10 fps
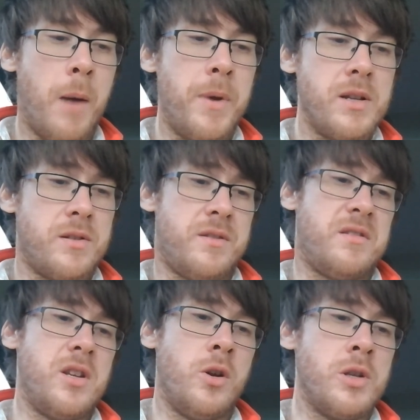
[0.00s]
But, it's
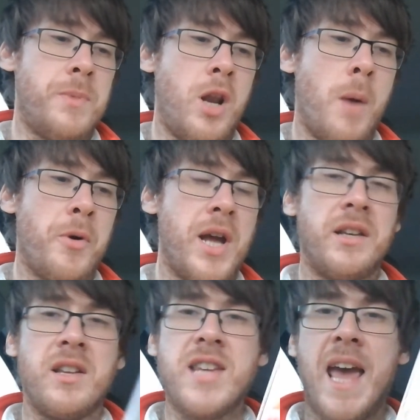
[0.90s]
been upgraded
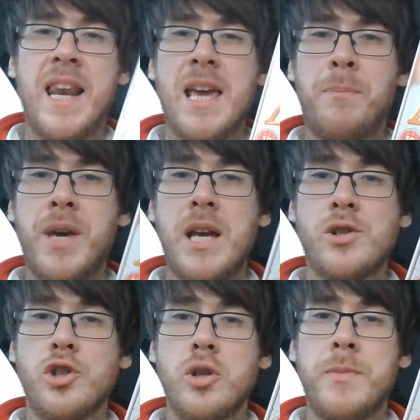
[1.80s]
to 1080p,
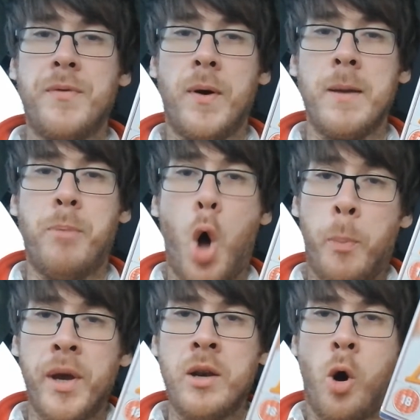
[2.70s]
so it should be fucking
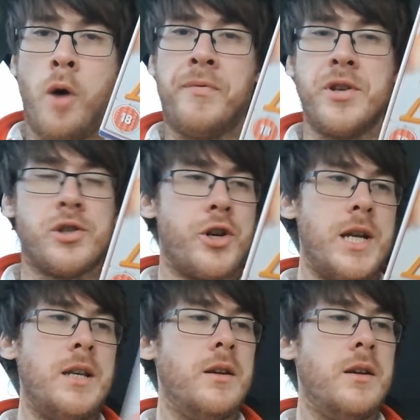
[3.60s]
popping off the screen.